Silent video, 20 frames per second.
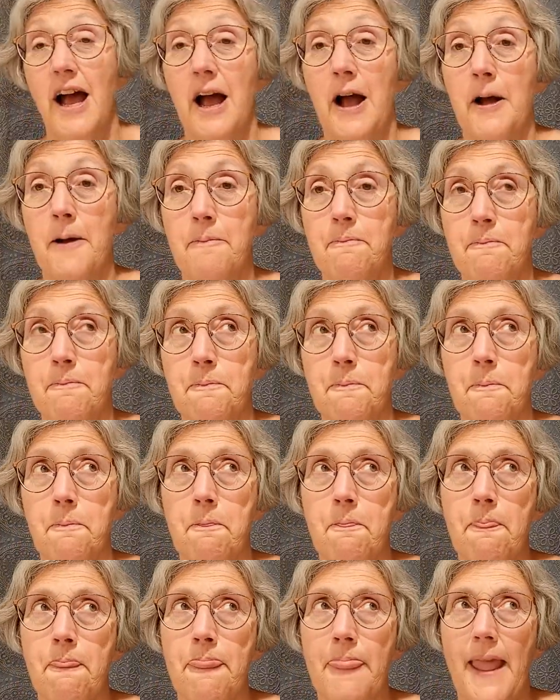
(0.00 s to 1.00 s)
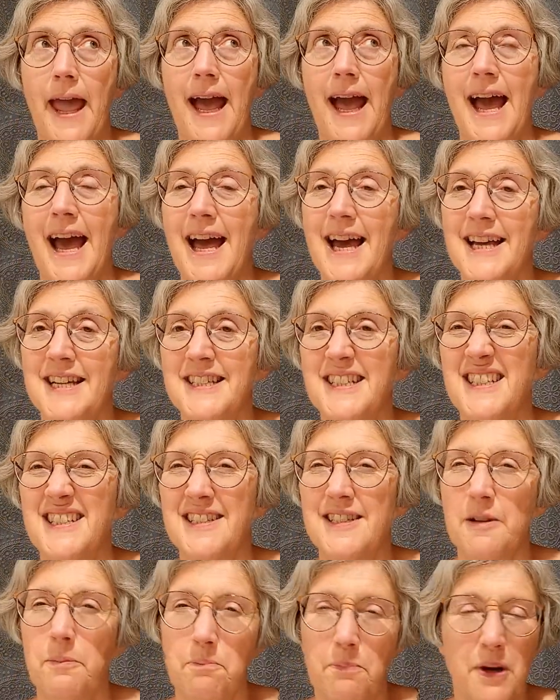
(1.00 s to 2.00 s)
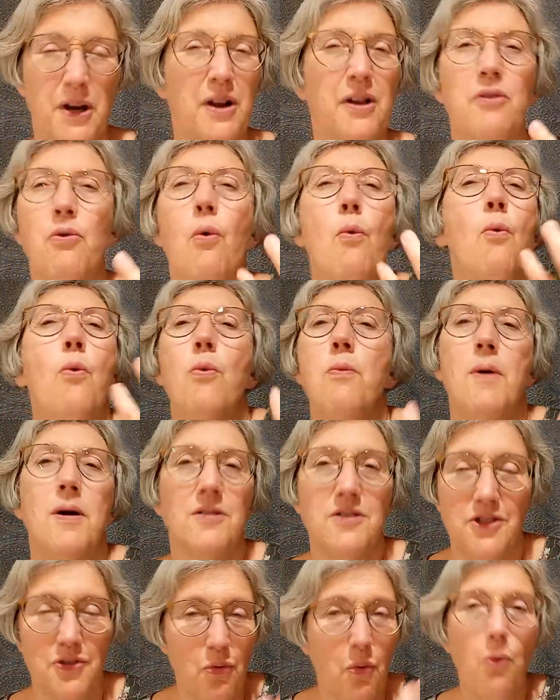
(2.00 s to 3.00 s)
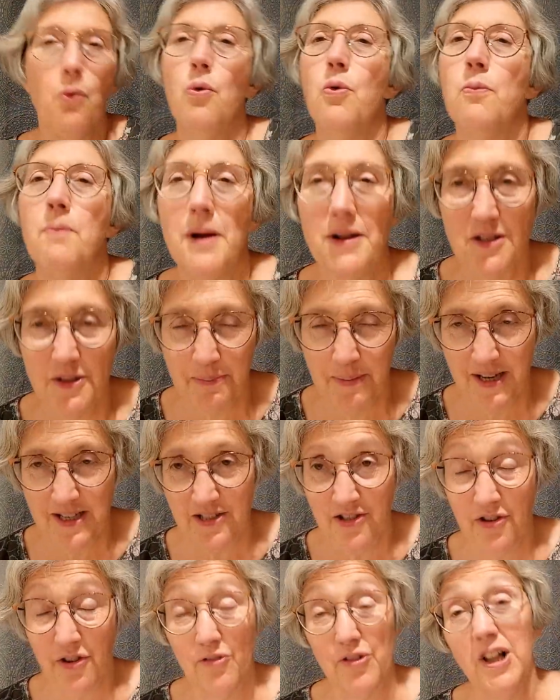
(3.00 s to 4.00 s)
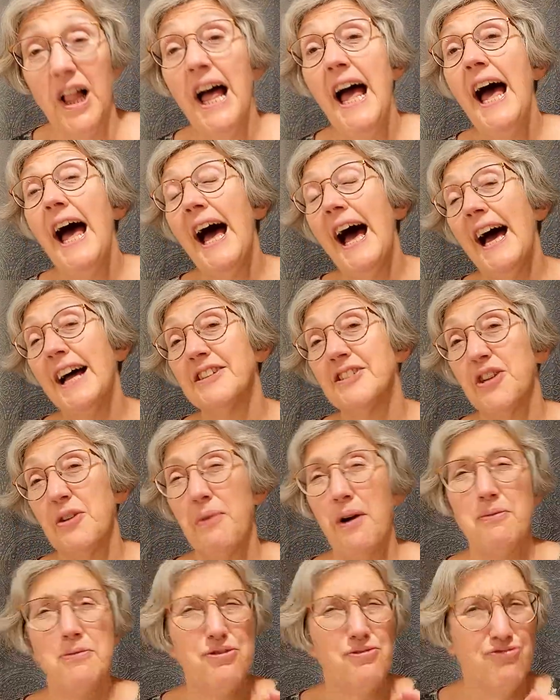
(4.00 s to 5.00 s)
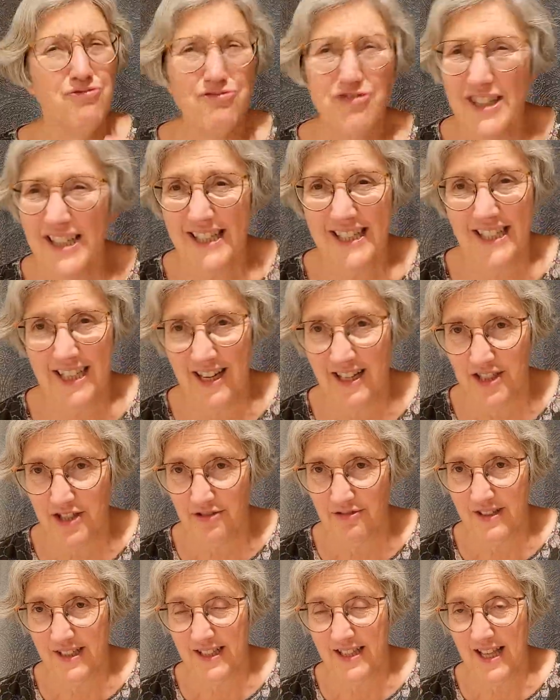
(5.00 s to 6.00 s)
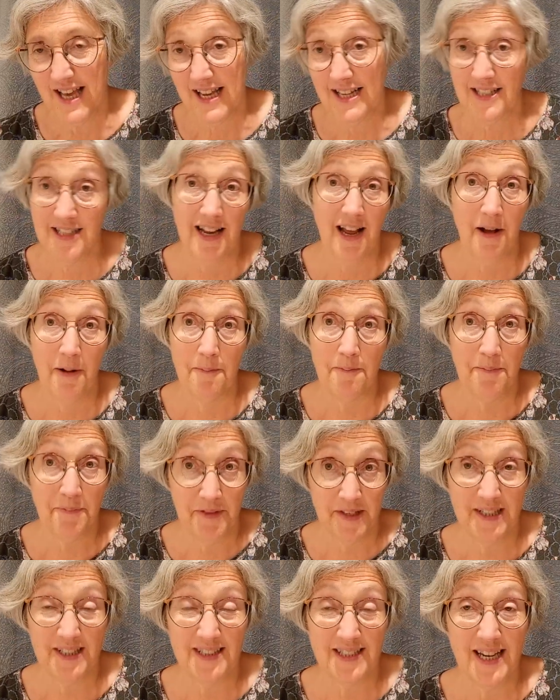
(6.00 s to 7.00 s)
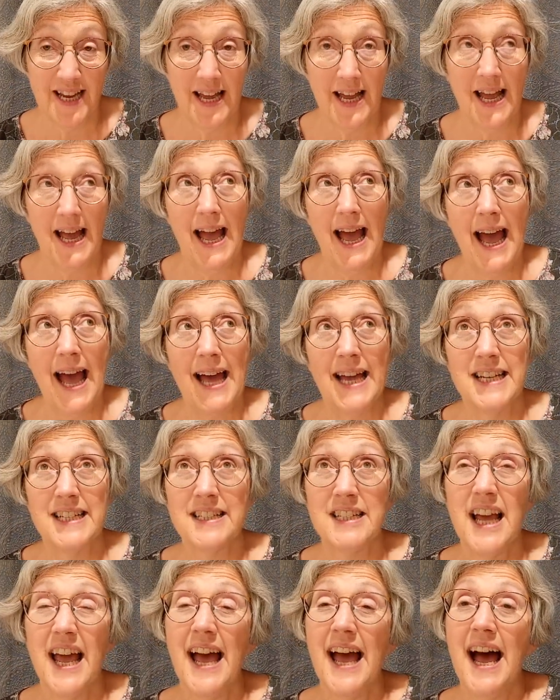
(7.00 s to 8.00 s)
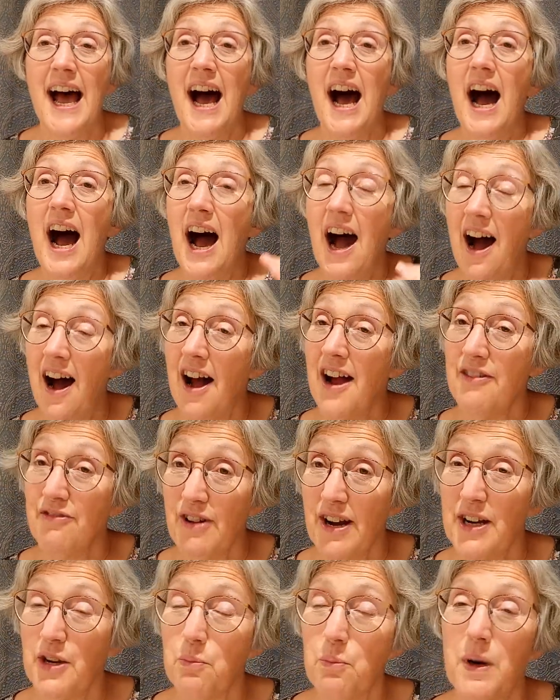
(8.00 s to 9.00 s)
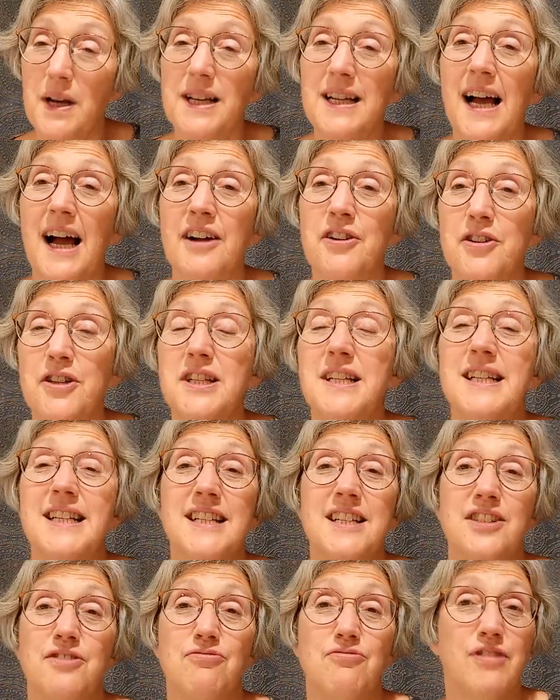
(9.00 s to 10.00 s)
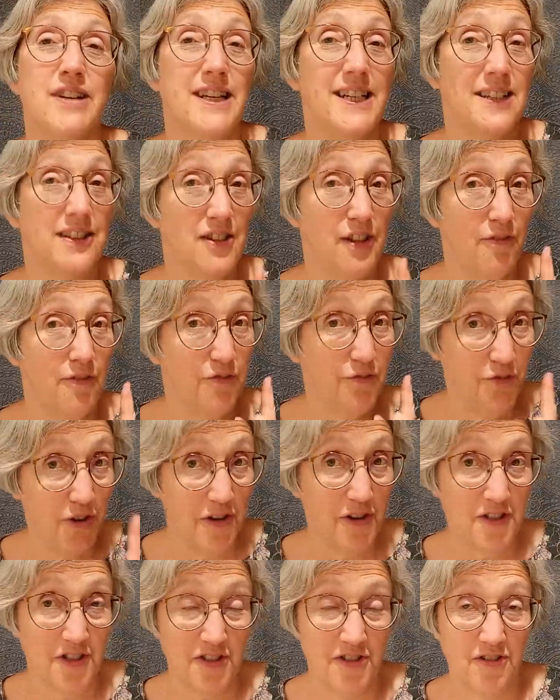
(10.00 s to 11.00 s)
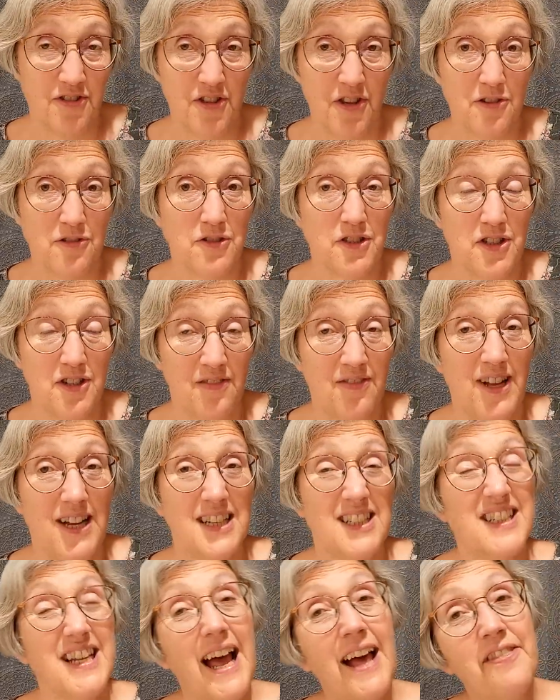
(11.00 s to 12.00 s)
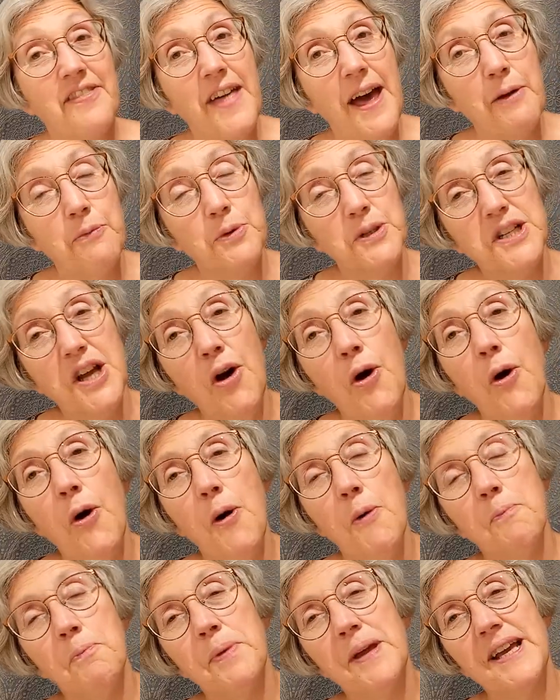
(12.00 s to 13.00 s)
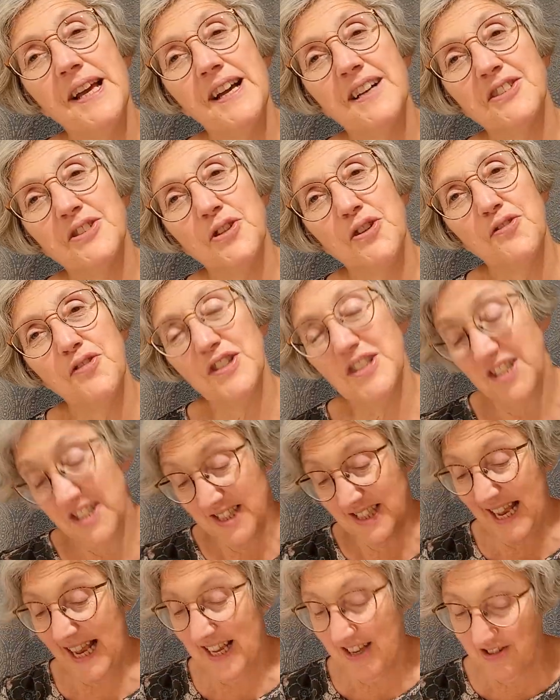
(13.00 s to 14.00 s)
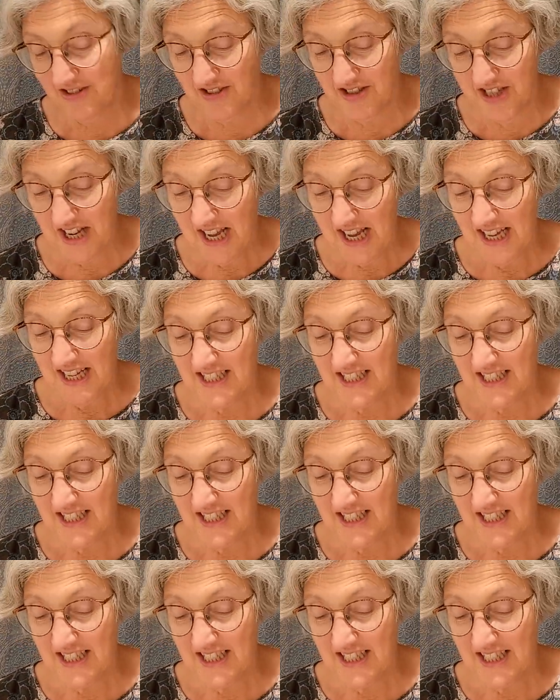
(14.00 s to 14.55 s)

and but it almost makes a novel. And so I would really like to read that this year. And I reckon, well, I could at least read the first of those novellas, and that would be a sort of a second